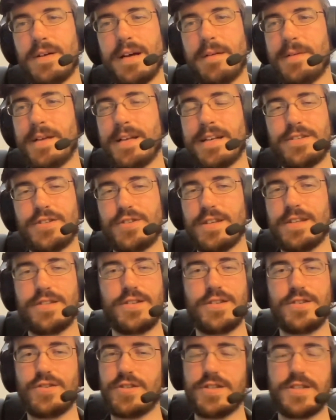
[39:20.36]
mean, it's
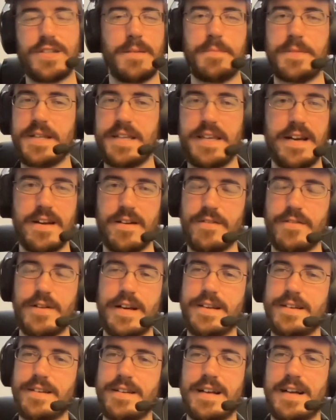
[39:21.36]
just up in the air, right?
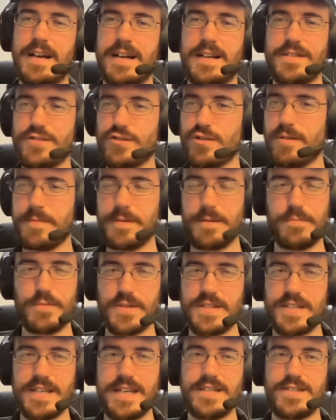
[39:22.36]
Some people
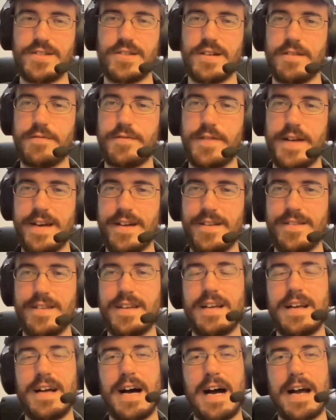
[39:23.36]
say he's going to fail.
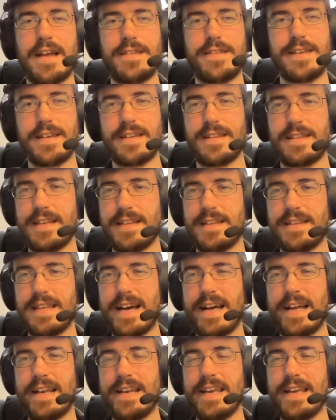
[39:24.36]
I think
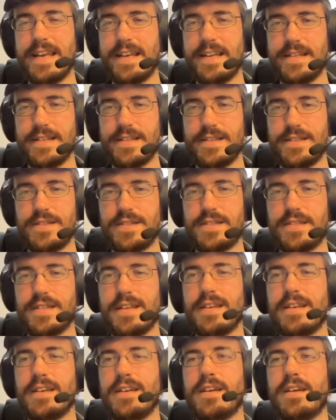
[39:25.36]
that is
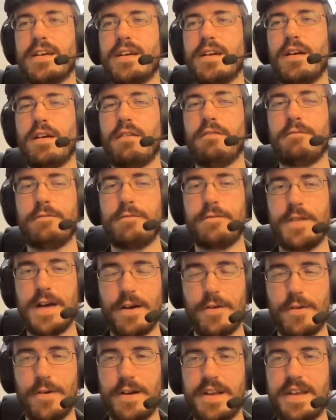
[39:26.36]

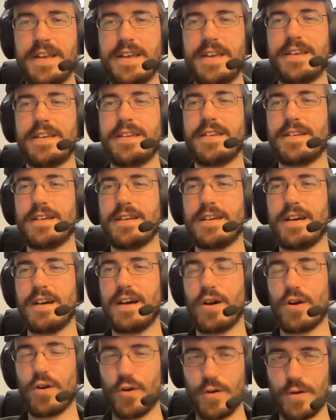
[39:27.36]
very
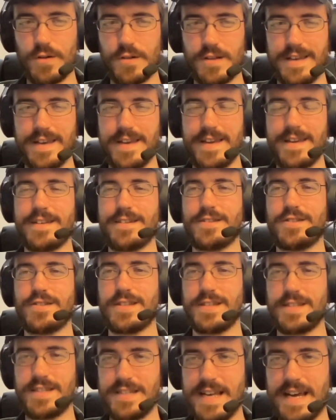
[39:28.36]
early to
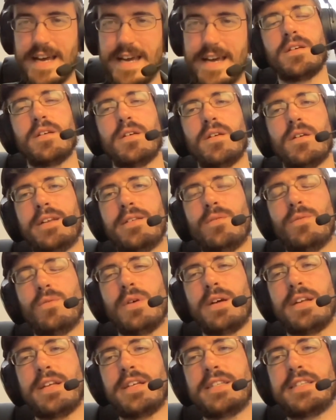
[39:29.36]
say
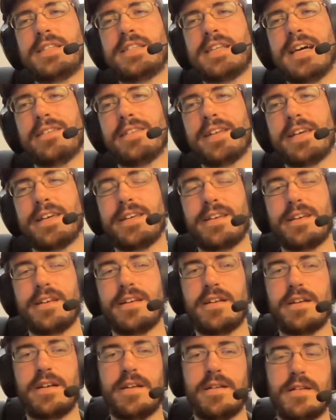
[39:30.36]
what he's selling.
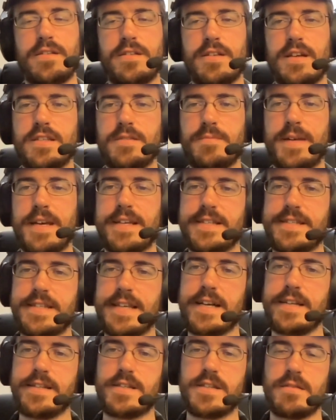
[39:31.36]
It does make
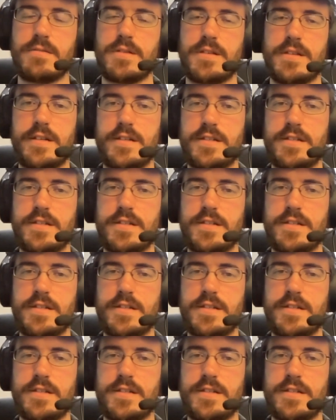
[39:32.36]
sense. I mean,